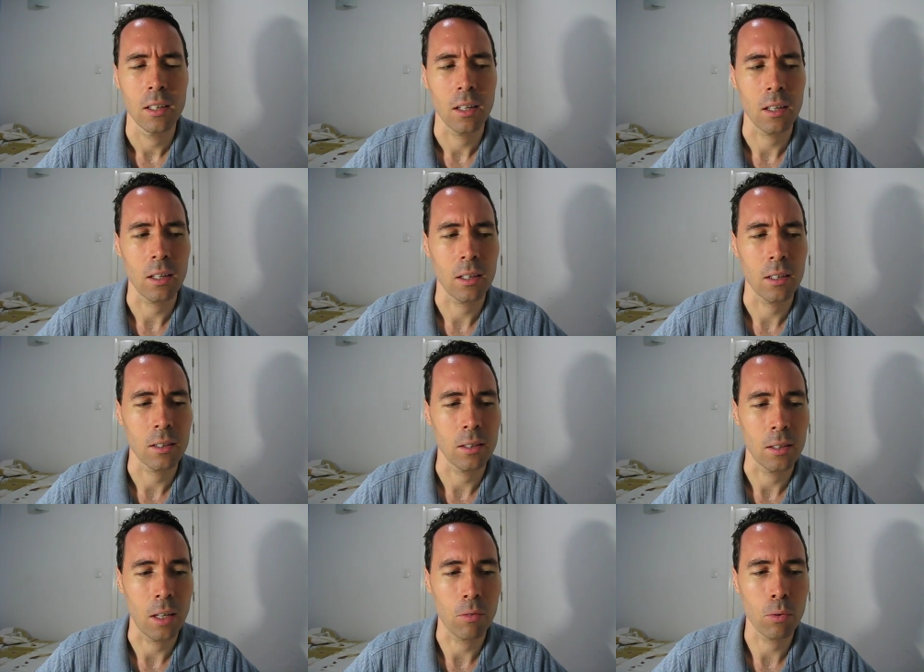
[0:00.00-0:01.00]

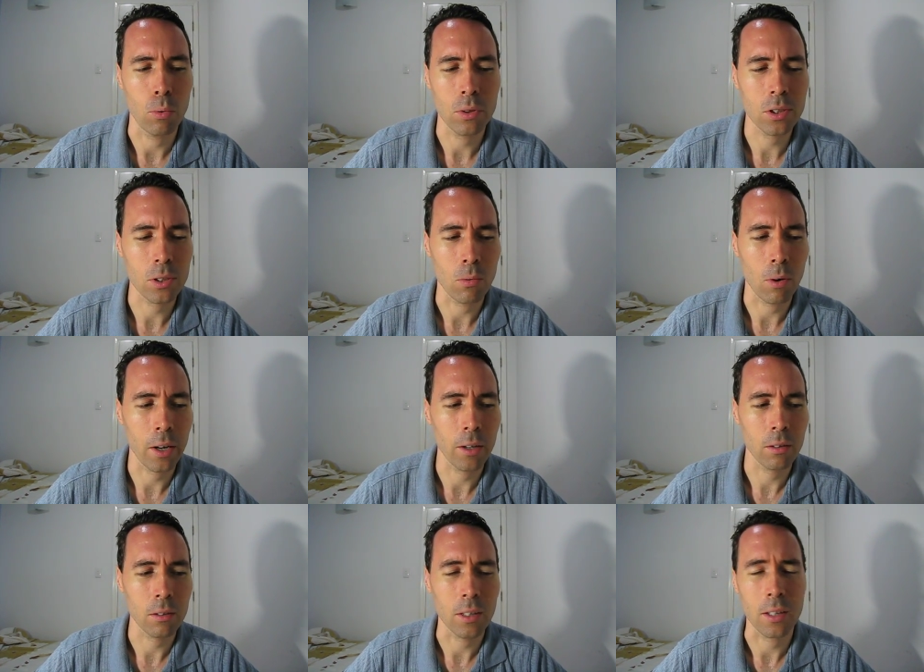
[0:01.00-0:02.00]
every once in a
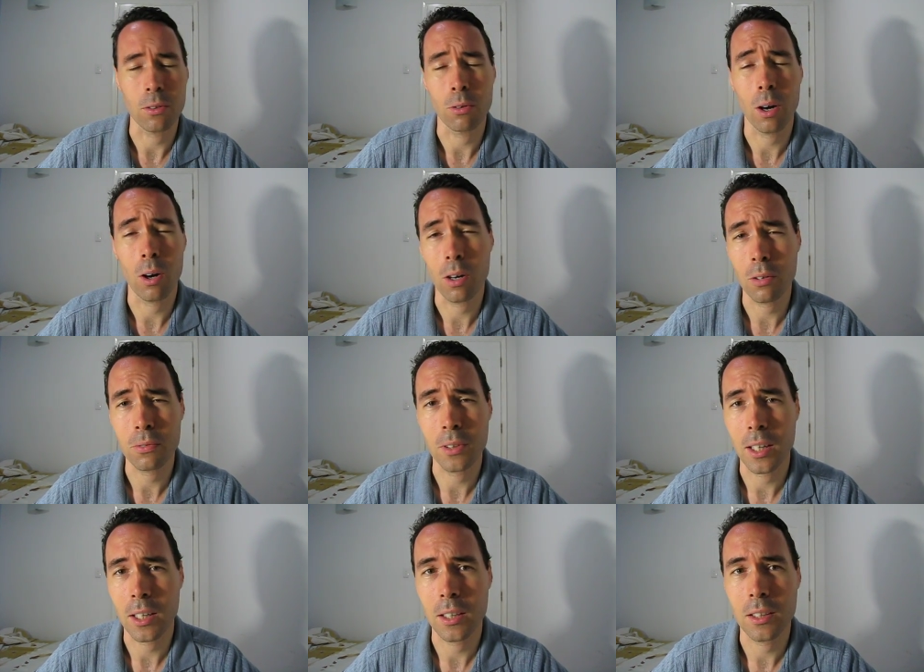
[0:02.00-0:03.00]
while, and I don't know how often
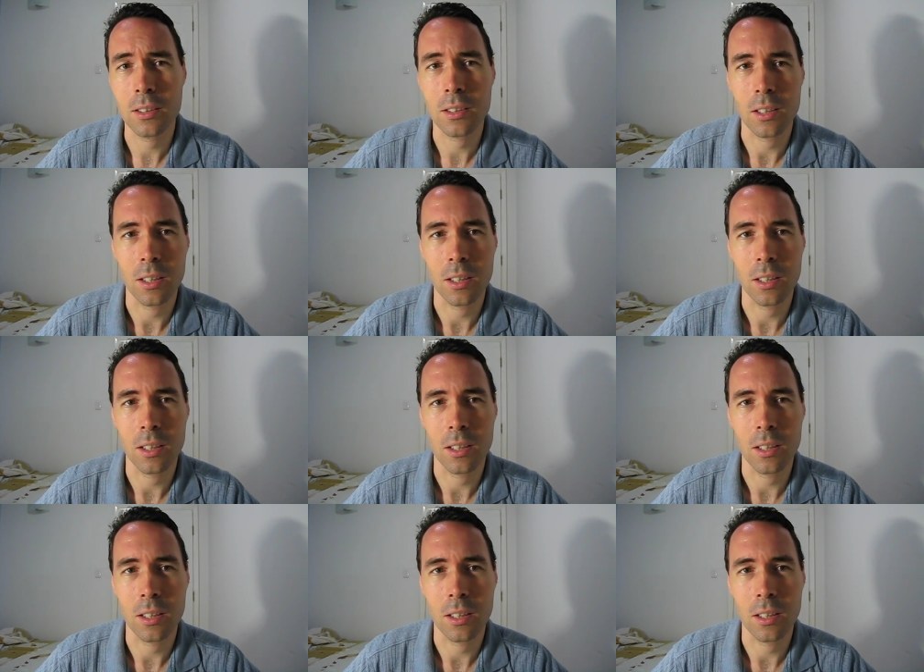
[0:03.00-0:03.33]
that is,